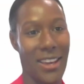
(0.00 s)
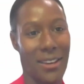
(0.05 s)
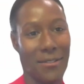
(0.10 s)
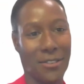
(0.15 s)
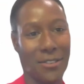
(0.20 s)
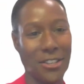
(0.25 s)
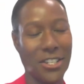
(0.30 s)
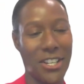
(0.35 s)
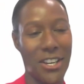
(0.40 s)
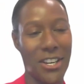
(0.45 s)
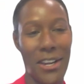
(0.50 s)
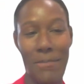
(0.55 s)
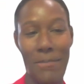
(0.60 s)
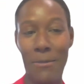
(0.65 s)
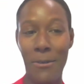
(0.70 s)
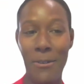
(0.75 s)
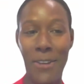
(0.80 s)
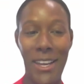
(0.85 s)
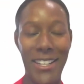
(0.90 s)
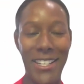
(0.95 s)
Thank you for
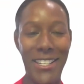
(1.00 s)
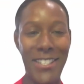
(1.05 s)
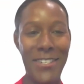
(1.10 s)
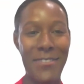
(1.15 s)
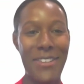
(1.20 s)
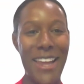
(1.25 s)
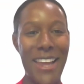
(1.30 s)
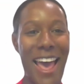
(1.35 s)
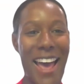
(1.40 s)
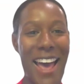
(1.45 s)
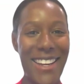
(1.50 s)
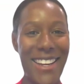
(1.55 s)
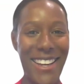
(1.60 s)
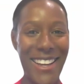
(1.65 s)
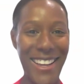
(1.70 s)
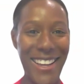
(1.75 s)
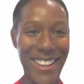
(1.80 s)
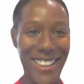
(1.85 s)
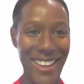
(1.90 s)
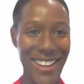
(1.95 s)
sharing. Maria, did you want to
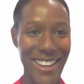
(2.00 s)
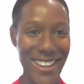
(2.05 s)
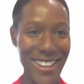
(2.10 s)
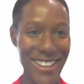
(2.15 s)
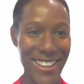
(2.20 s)
add anything?